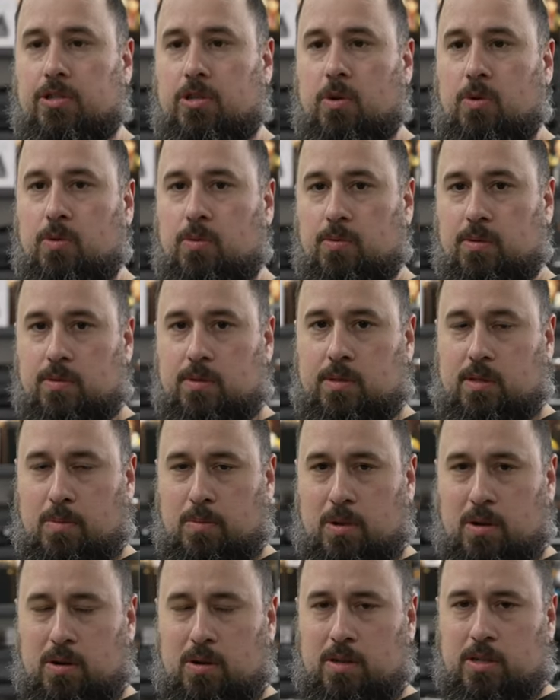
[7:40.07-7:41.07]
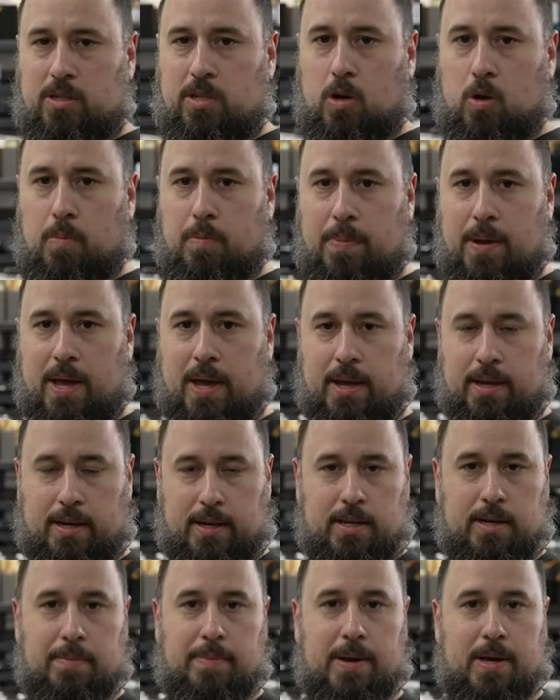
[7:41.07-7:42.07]
So similar to the tote bag
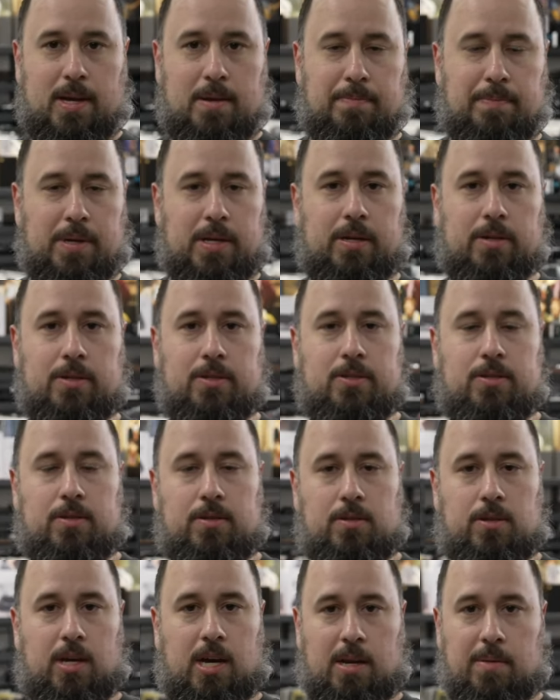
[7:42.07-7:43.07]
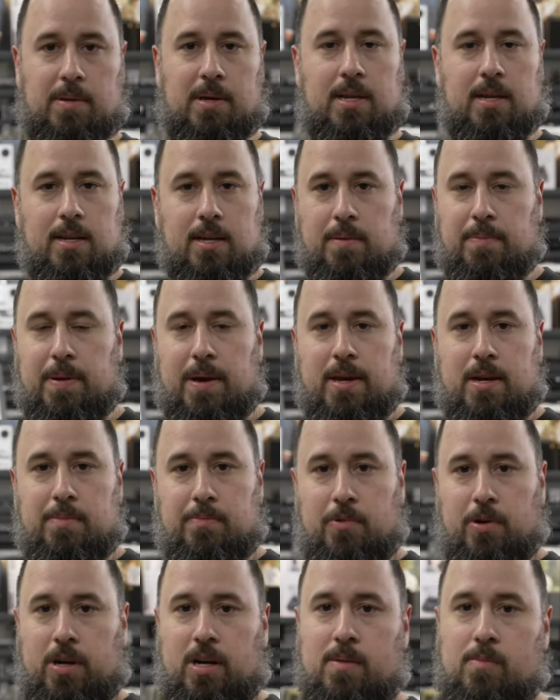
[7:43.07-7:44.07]
independent Beatles, you got to be an
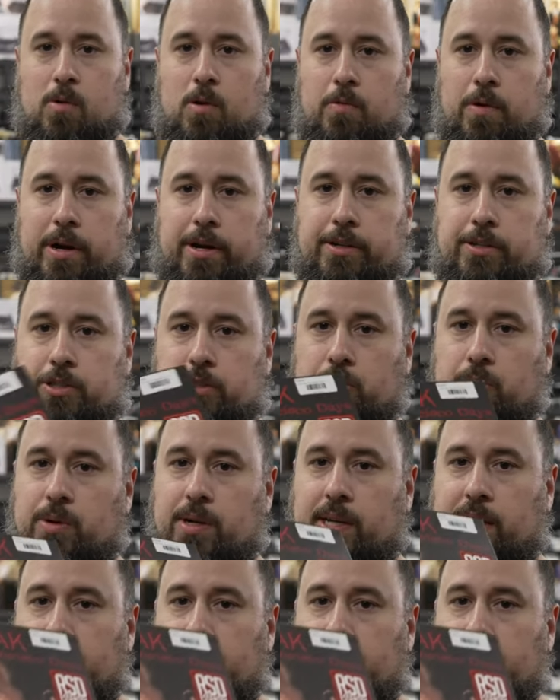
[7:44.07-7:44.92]
independent brick and mortar record store to